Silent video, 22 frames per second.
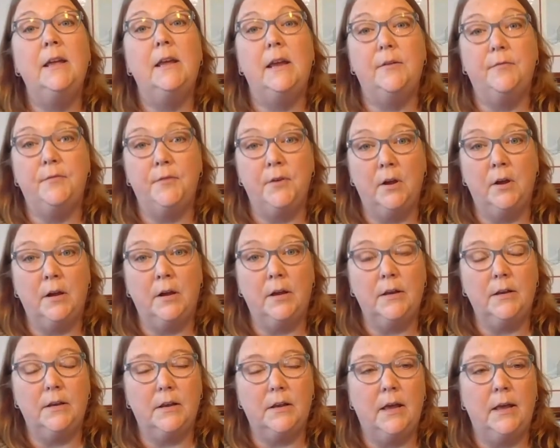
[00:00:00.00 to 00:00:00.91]
If
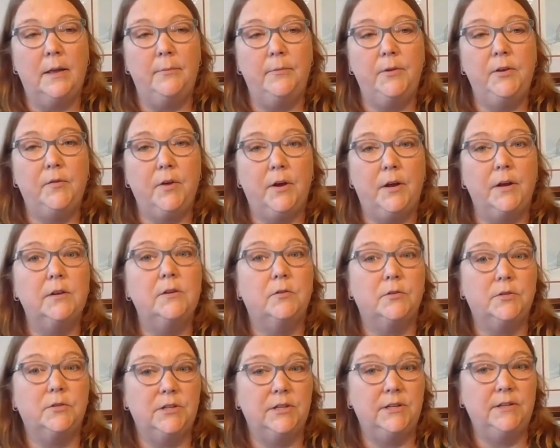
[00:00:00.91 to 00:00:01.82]
not, um, you've got
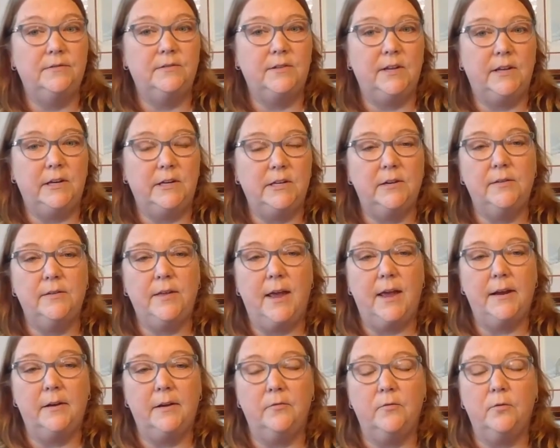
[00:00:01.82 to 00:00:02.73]
until Tuesday to do
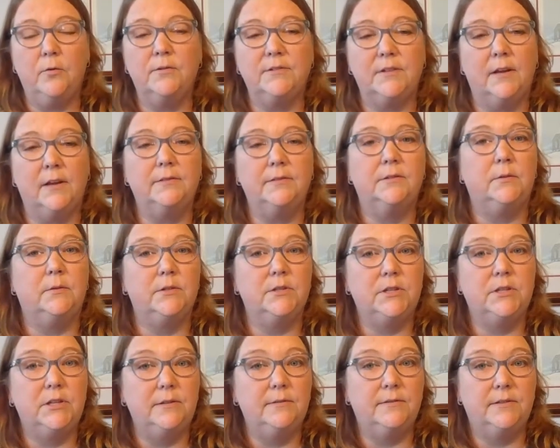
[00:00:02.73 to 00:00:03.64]
that. And of course, also
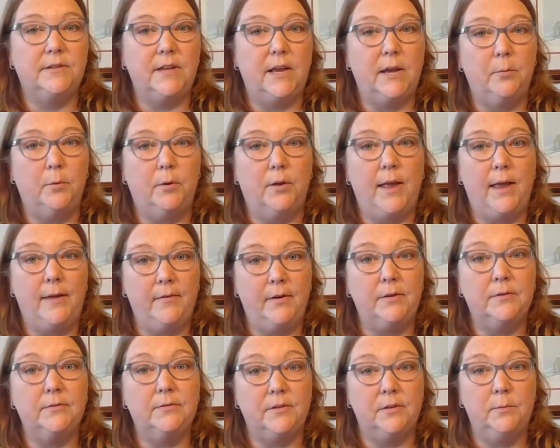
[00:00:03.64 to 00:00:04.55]
on Tuesday, we'll have
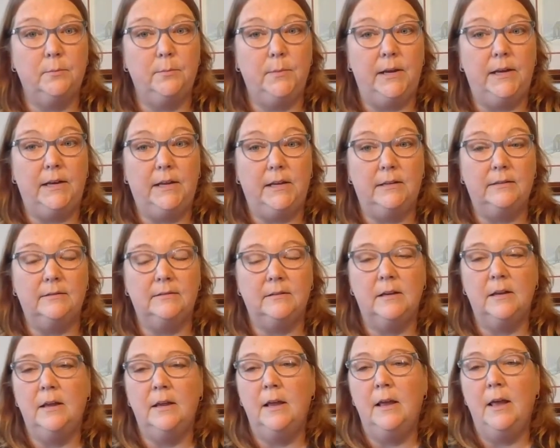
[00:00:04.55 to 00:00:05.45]
our Zoom meetings.